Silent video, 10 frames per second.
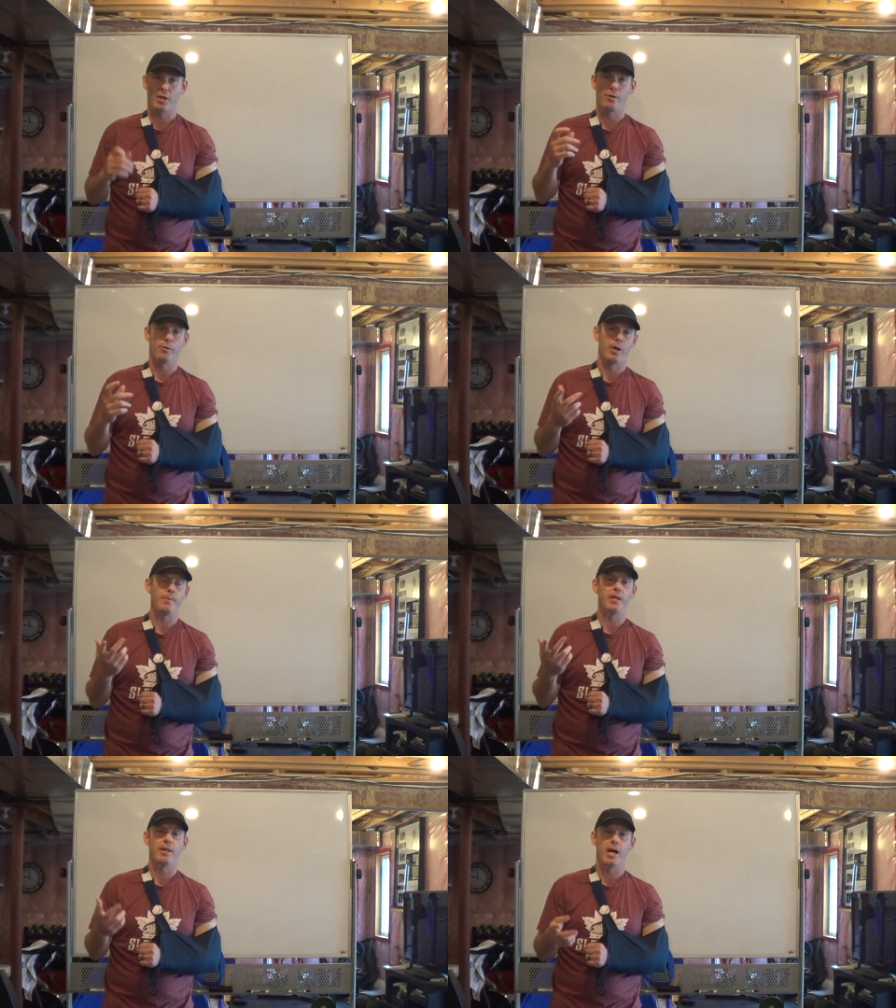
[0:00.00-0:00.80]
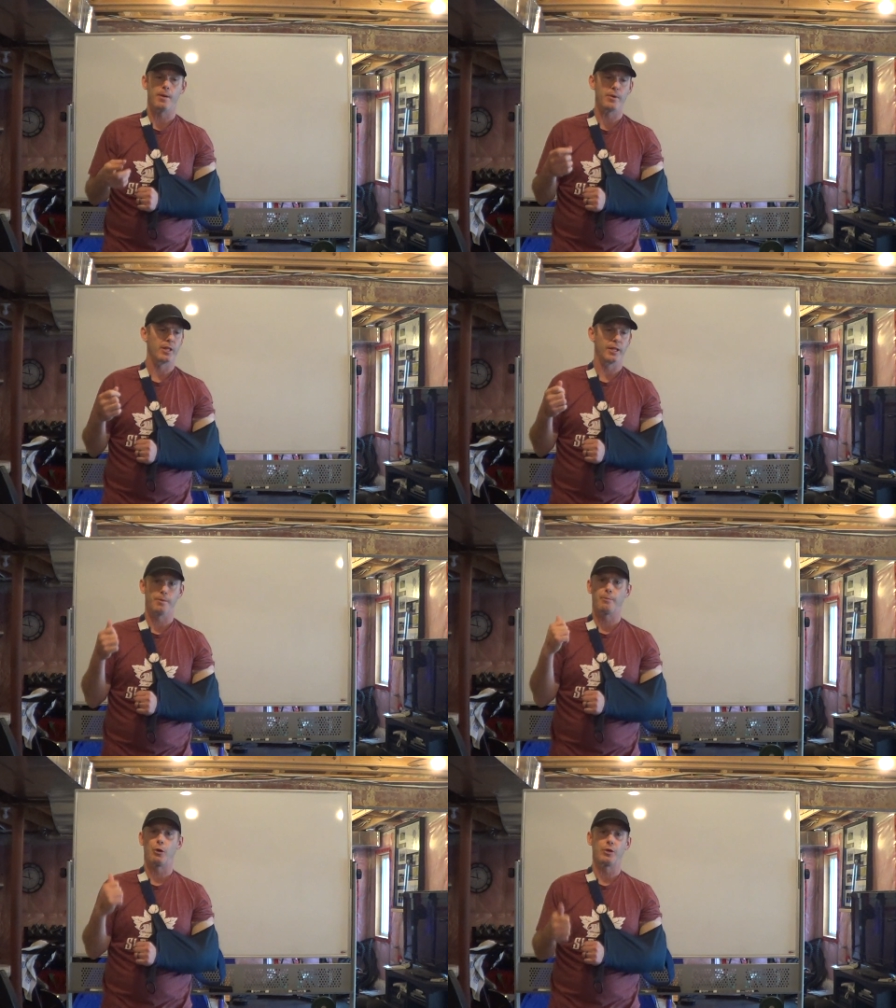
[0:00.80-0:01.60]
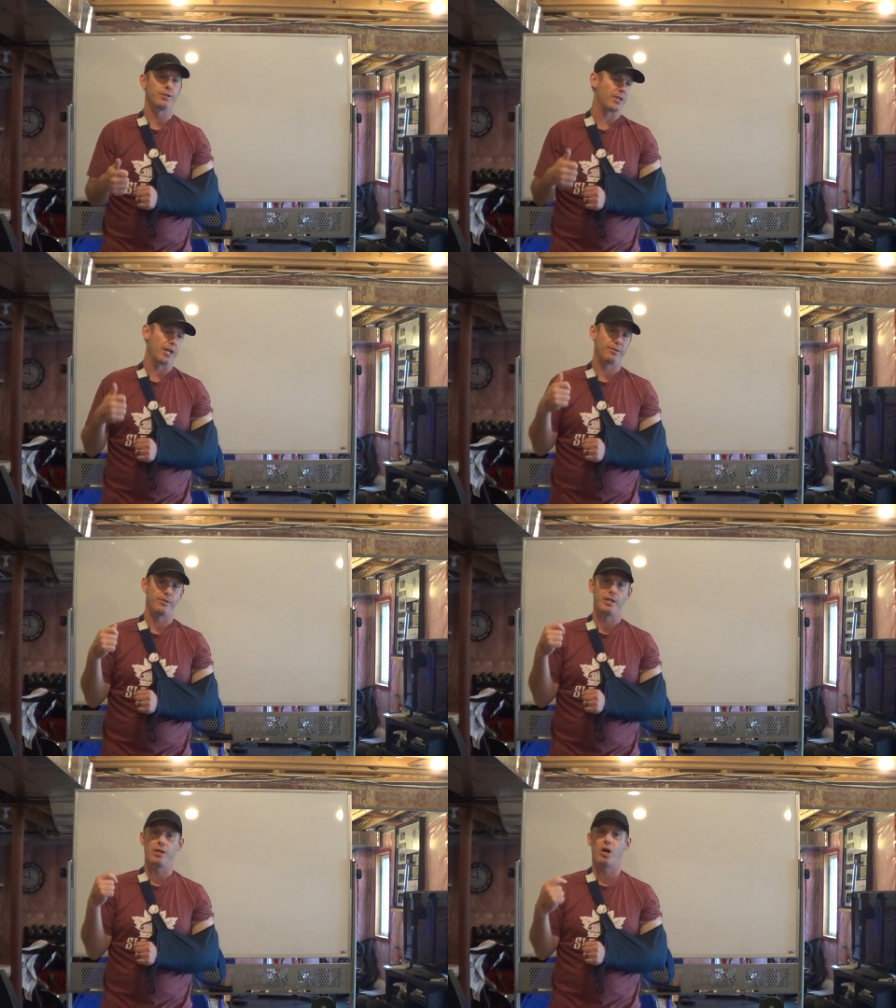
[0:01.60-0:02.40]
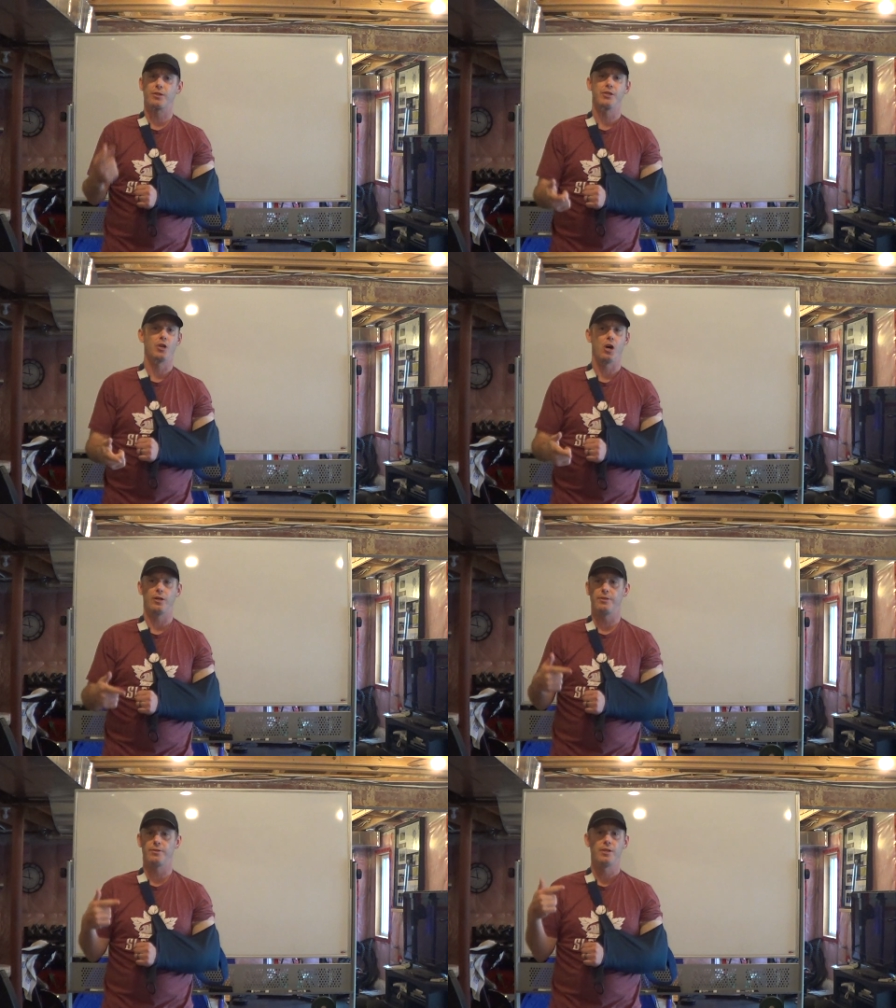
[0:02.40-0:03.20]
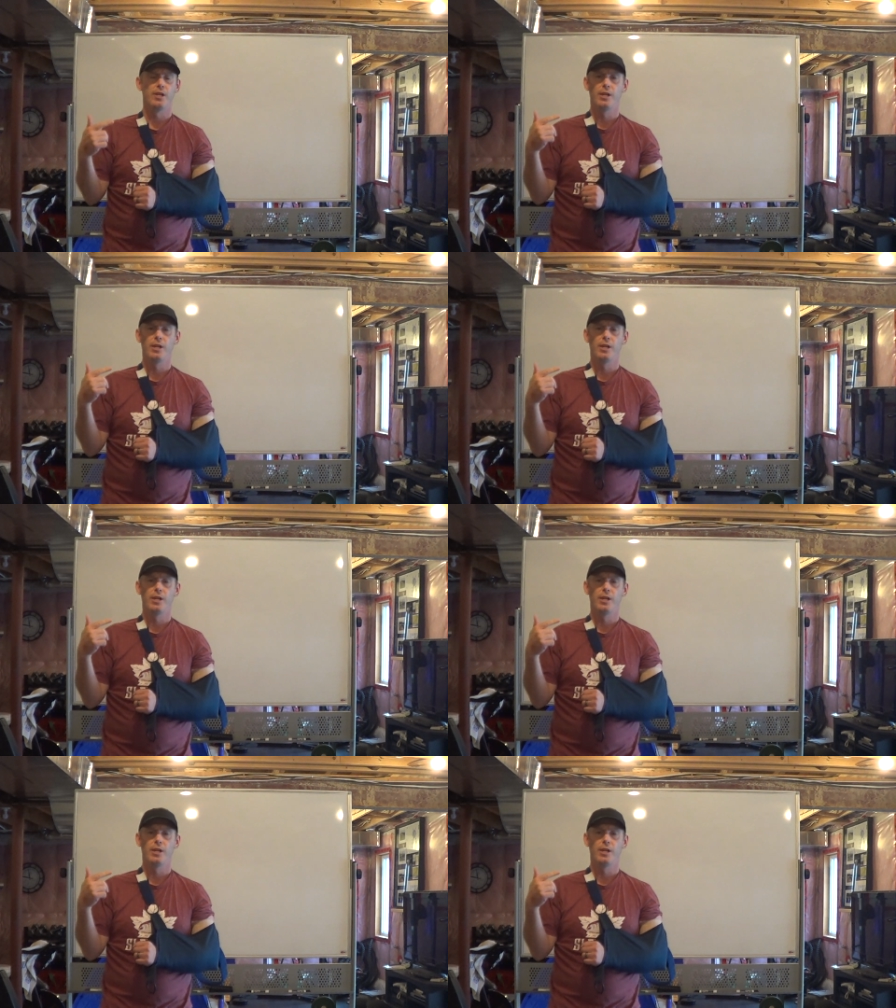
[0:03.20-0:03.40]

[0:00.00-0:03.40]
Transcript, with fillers: And when I mean that, I mean like the Percocets, the Oxycontins,